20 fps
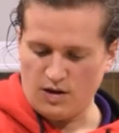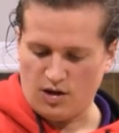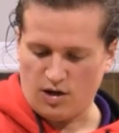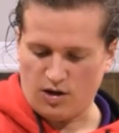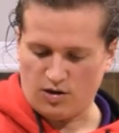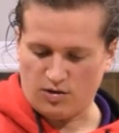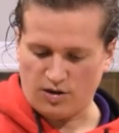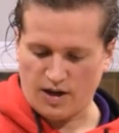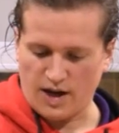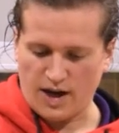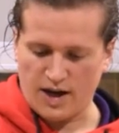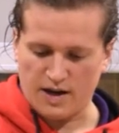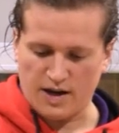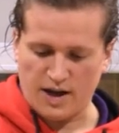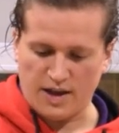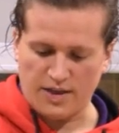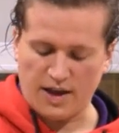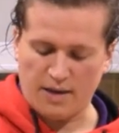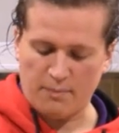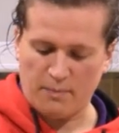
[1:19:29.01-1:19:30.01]
Alright,
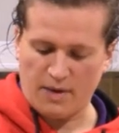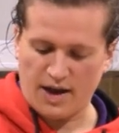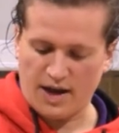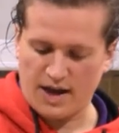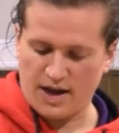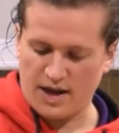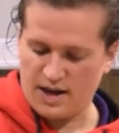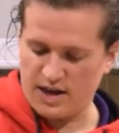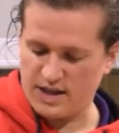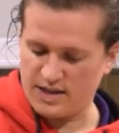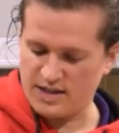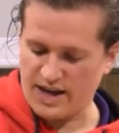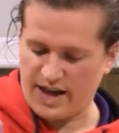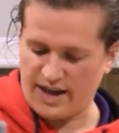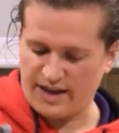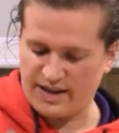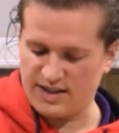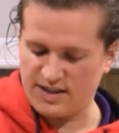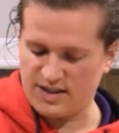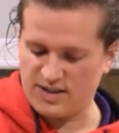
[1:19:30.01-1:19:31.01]
now that my
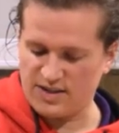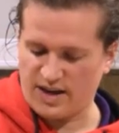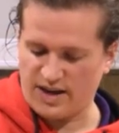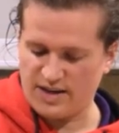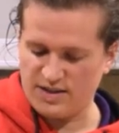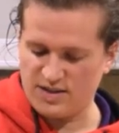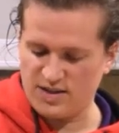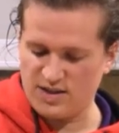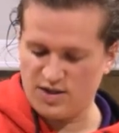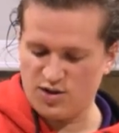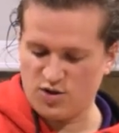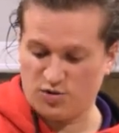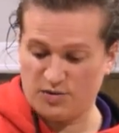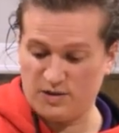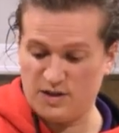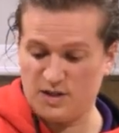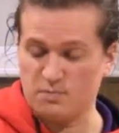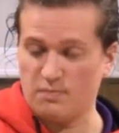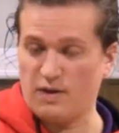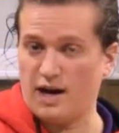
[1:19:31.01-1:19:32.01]
Italian sausage, or at
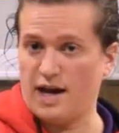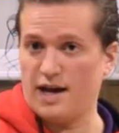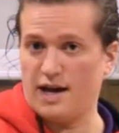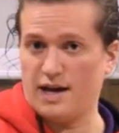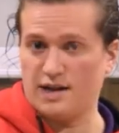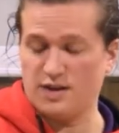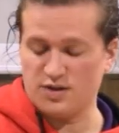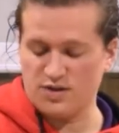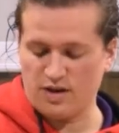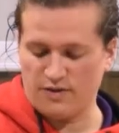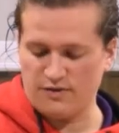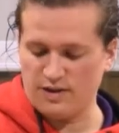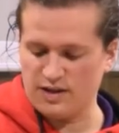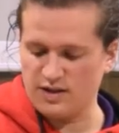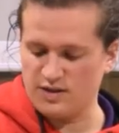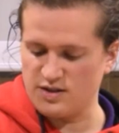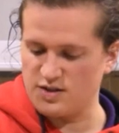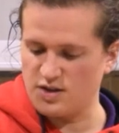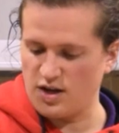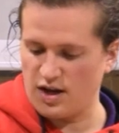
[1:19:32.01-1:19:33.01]
least my stuffing
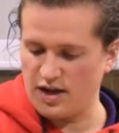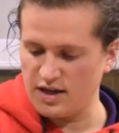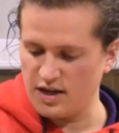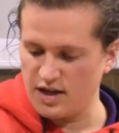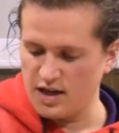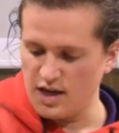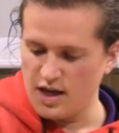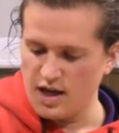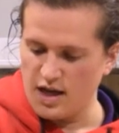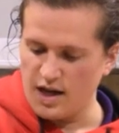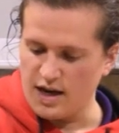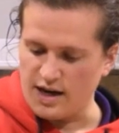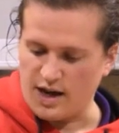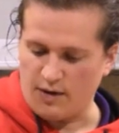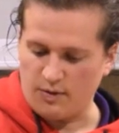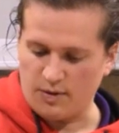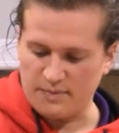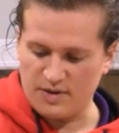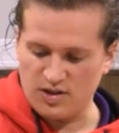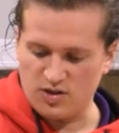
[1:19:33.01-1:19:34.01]
is done, now
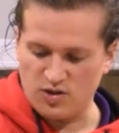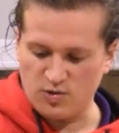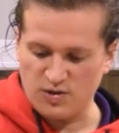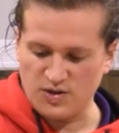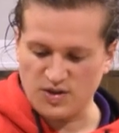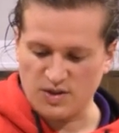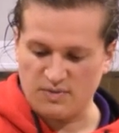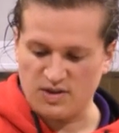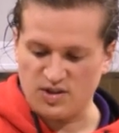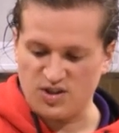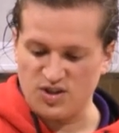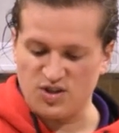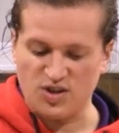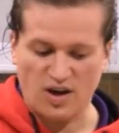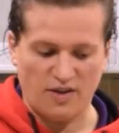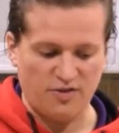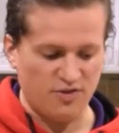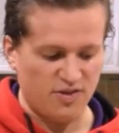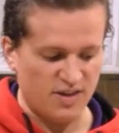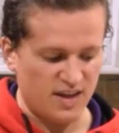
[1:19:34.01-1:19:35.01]
what I'm going to do is I'm going to
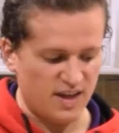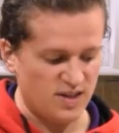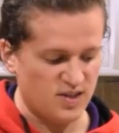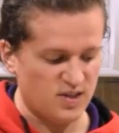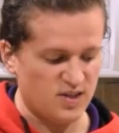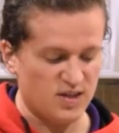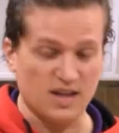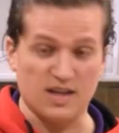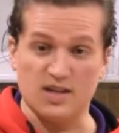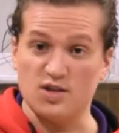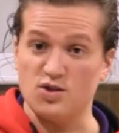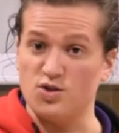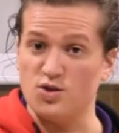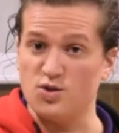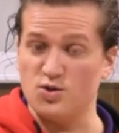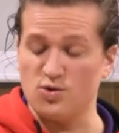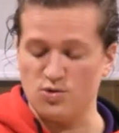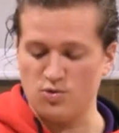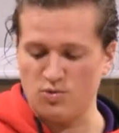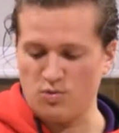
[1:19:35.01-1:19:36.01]
stuff this
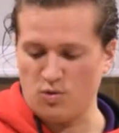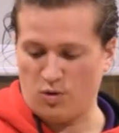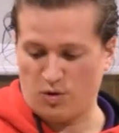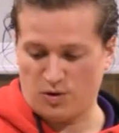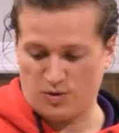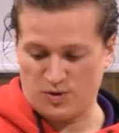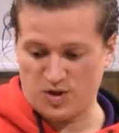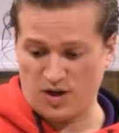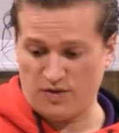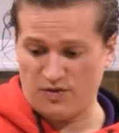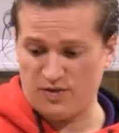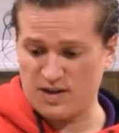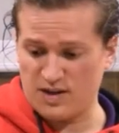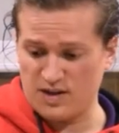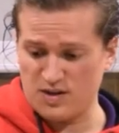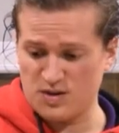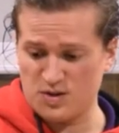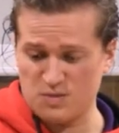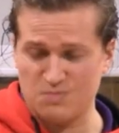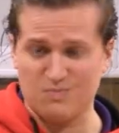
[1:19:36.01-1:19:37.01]
into, or stuff
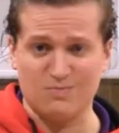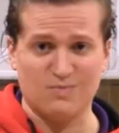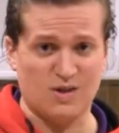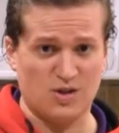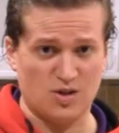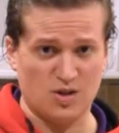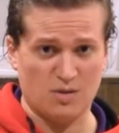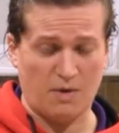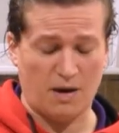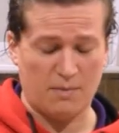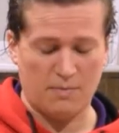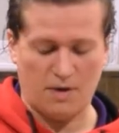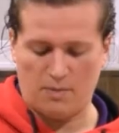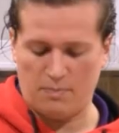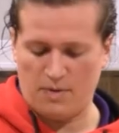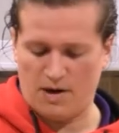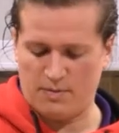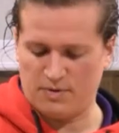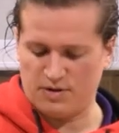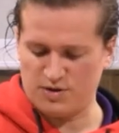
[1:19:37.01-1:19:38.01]
this into my bell
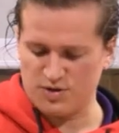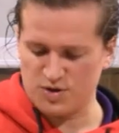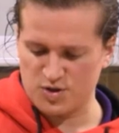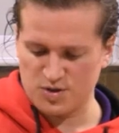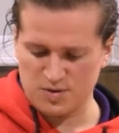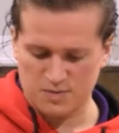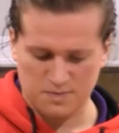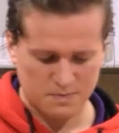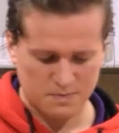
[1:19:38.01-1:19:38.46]
peppers.